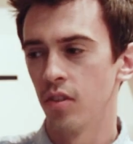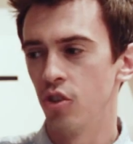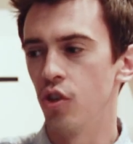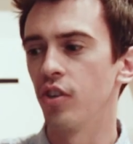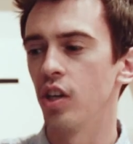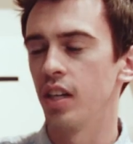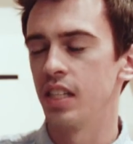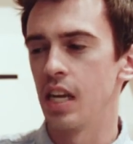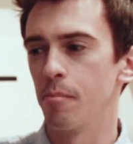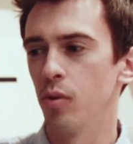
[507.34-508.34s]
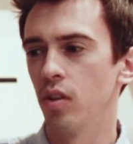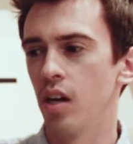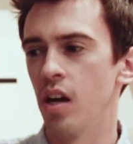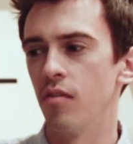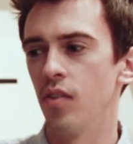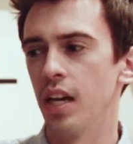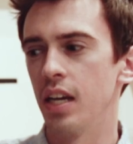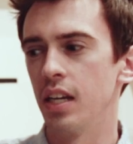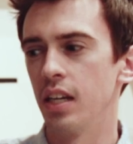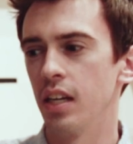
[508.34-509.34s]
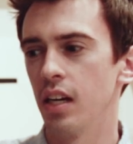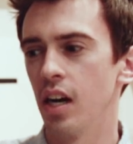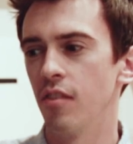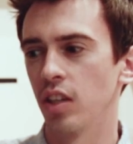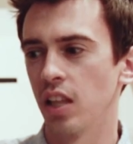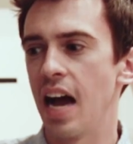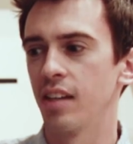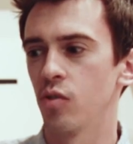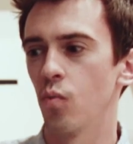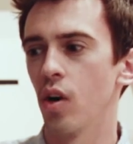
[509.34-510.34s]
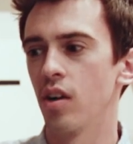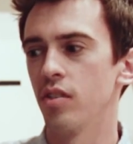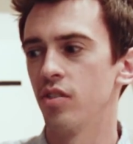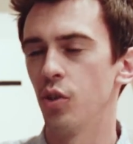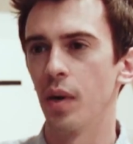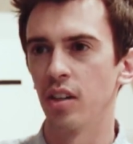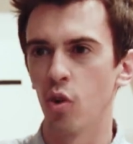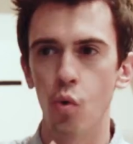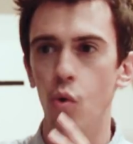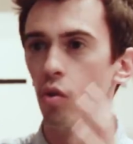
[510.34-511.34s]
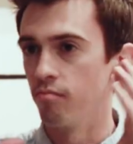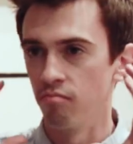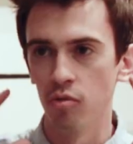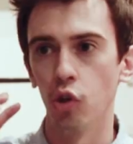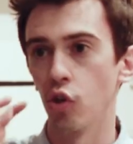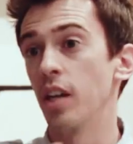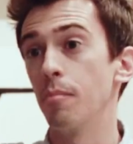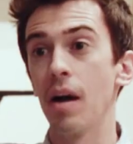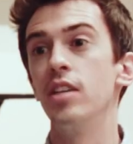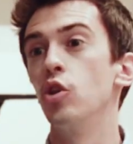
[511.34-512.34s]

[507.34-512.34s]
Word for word: Do you have a good example of a class where you had a cool learning by